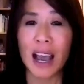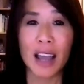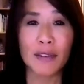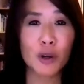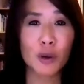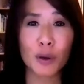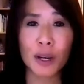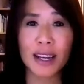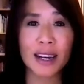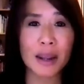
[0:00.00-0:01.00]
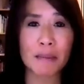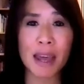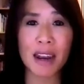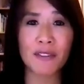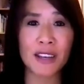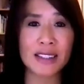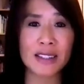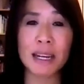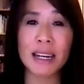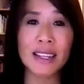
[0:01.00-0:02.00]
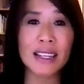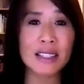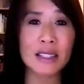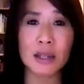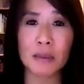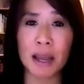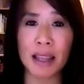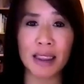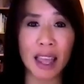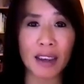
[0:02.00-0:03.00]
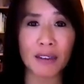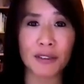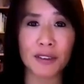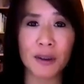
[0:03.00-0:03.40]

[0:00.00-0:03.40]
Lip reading: I've created and manifested many things into my life.